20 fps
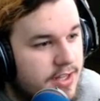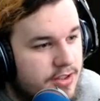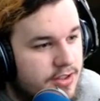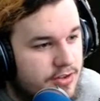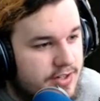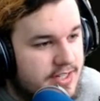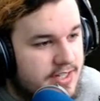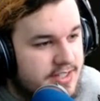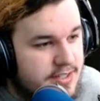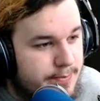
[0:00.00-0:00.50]

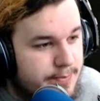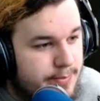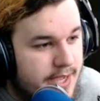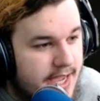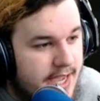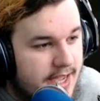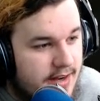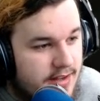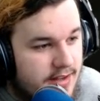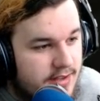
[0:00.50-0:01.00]
There is a
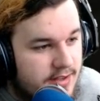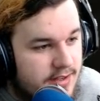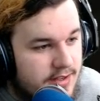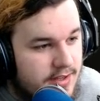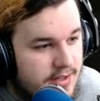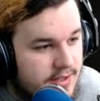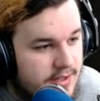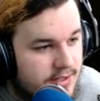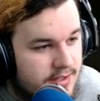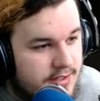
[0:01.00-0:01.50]
bed,
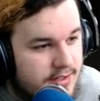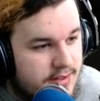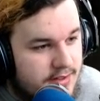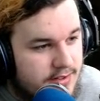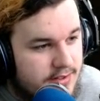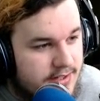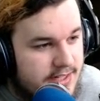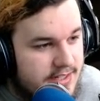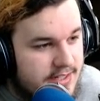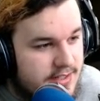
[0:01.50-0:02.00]

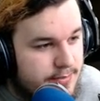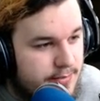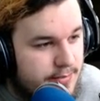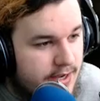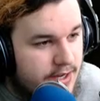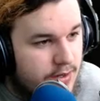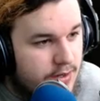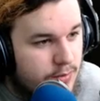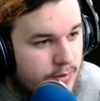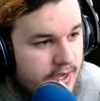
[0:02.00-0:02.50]
there is a
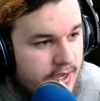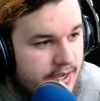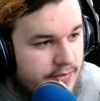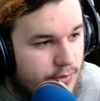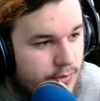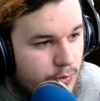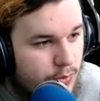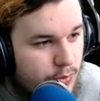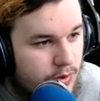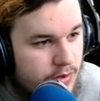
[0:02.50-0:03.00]
microwave,
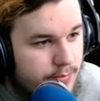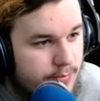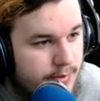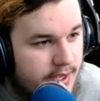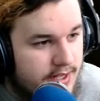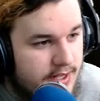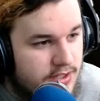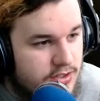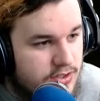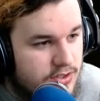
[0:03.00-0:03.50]
a
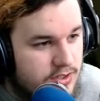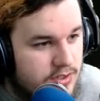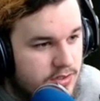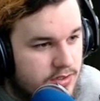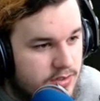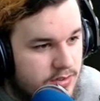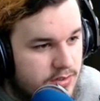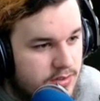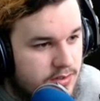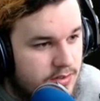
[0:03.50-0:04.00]
workbench,
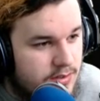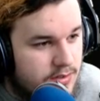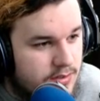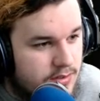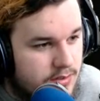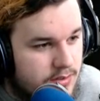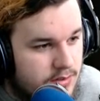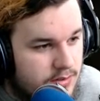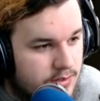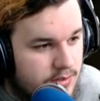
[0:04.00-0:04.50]

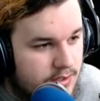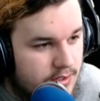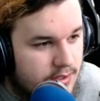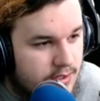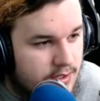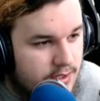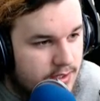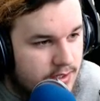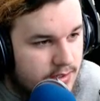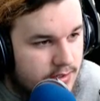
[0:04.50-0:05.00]

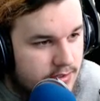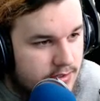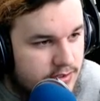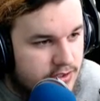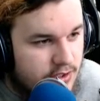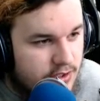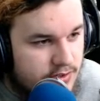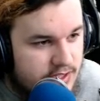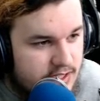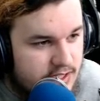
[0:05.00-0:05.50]
uh
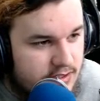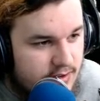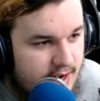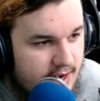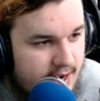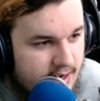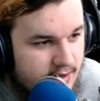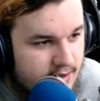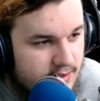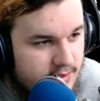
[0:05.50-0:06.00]
salty
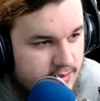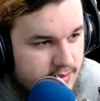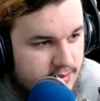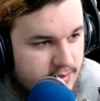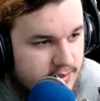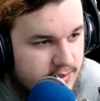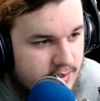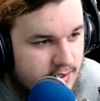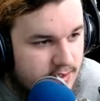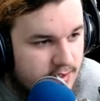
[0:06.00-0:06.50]

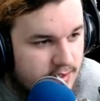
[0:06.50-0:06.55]
crackers,